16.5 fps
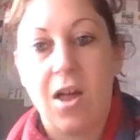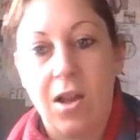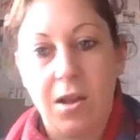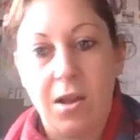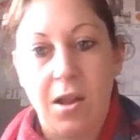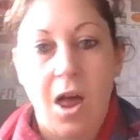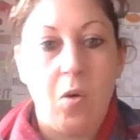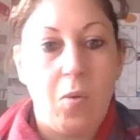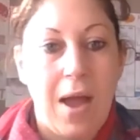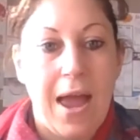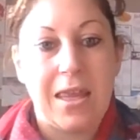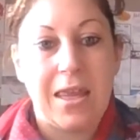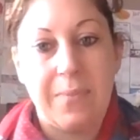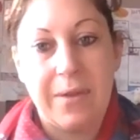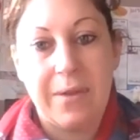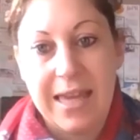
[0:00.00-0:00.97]
I'll wear
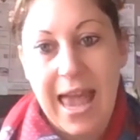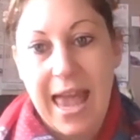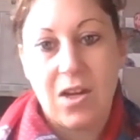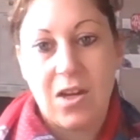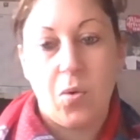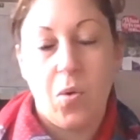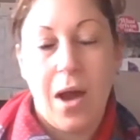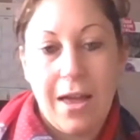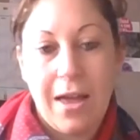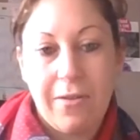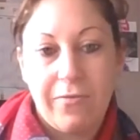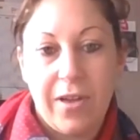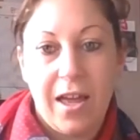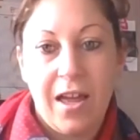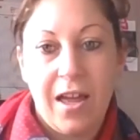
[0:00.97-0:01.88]
them again or whatever.